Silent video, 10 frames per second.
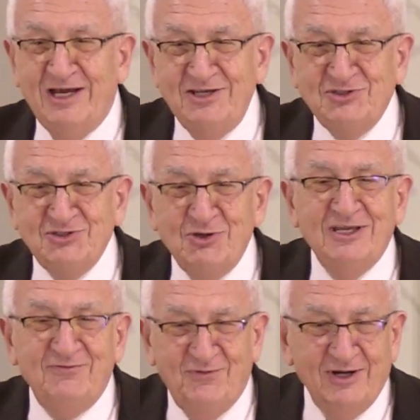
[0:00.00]

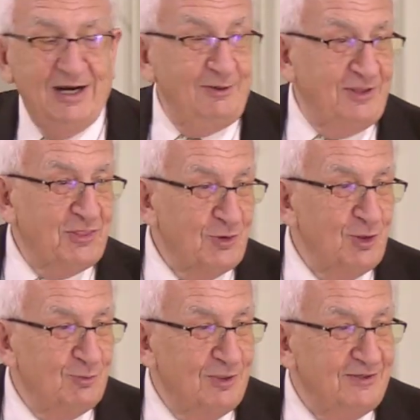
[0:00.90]
very receptive
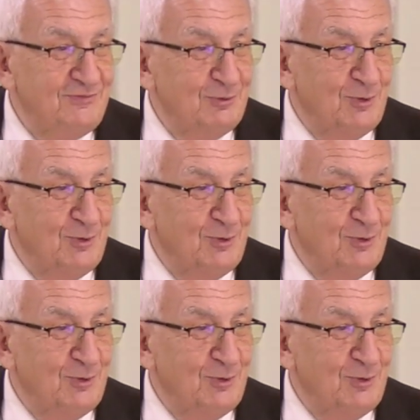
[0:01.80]
group.